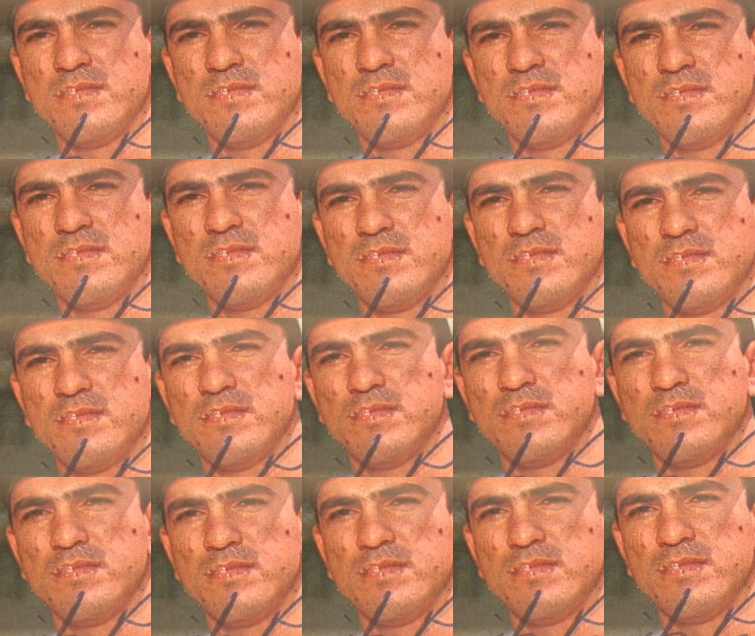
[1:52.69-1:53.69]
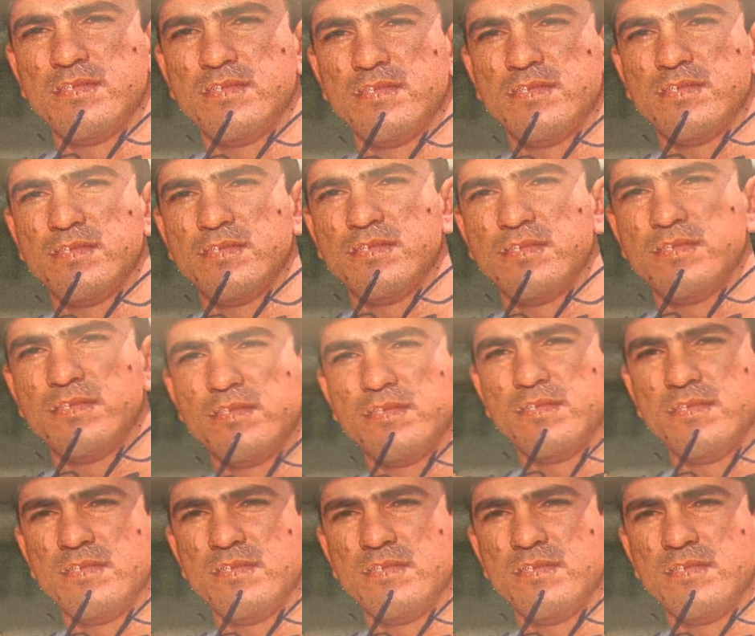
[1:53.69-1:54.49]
And you know, in the old days, I mean,